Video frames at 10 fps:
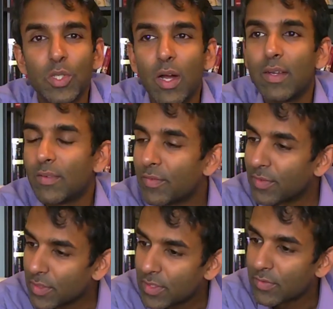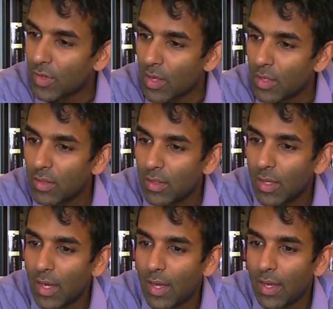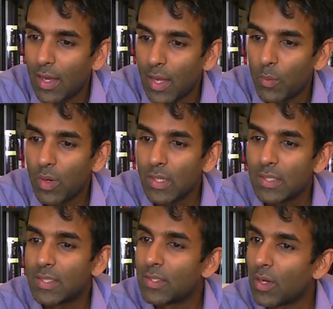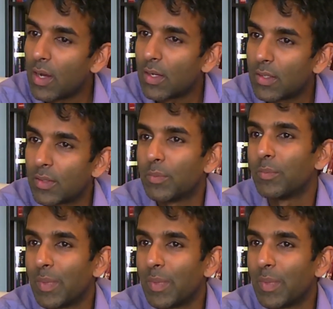John, first of all, uh, I wanted to talk.